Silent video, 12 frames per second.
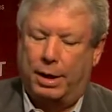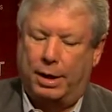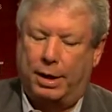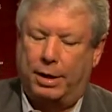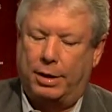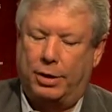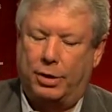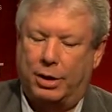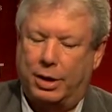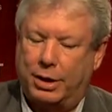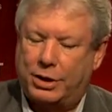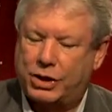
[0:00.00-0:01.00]
In the
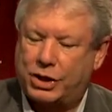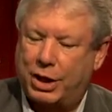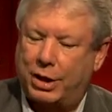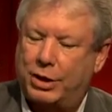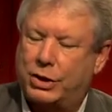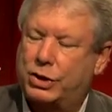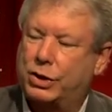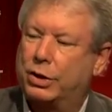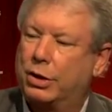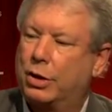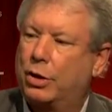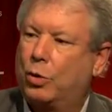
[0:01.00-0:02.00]
United States,
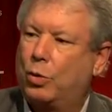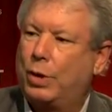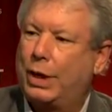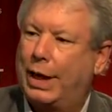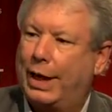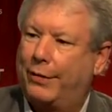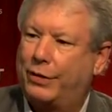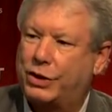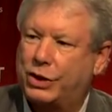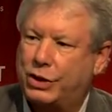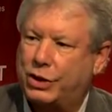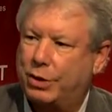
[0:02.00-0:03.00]
we have a
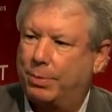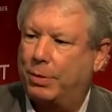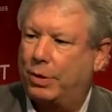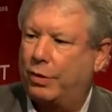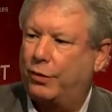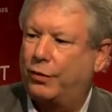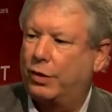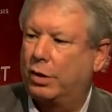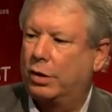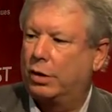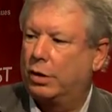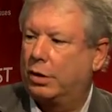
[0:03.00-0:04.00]
system of
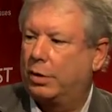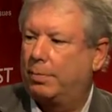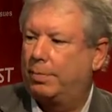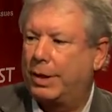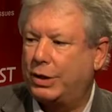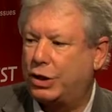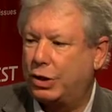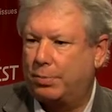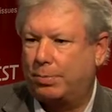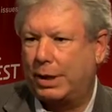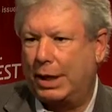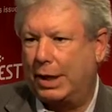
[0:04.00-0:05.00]

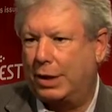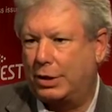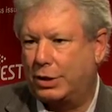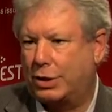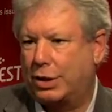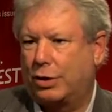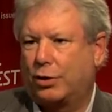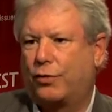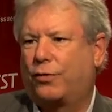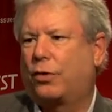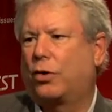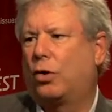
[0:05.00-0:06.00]
pension plans that are
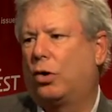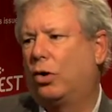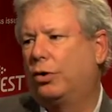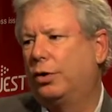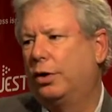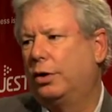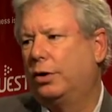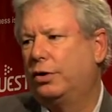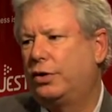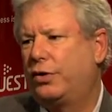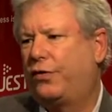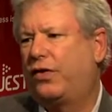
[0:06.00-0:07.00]
called
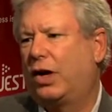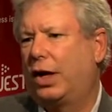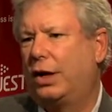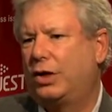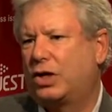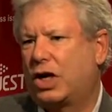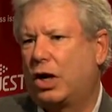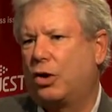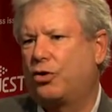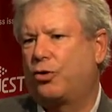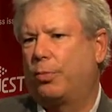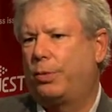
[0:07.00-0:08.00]
defined
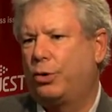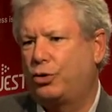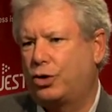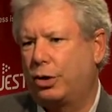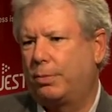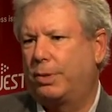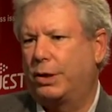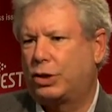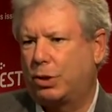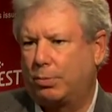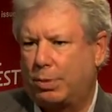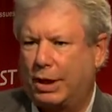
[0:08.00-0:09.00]
contribution
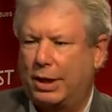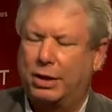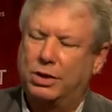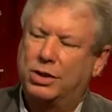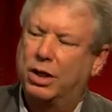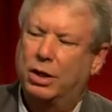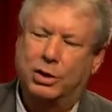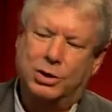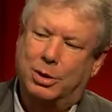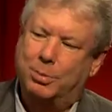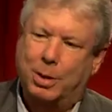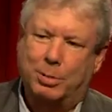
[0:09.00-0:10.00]
pension plans,
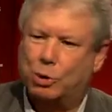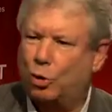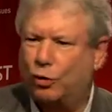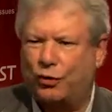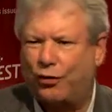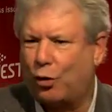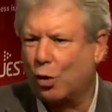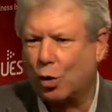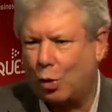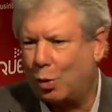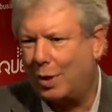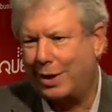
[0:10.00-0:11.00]
sometimes called
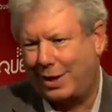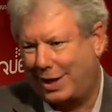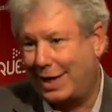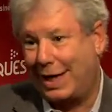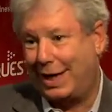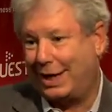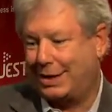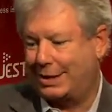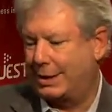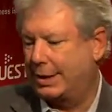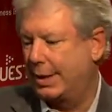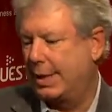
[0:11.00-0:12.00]
401ks.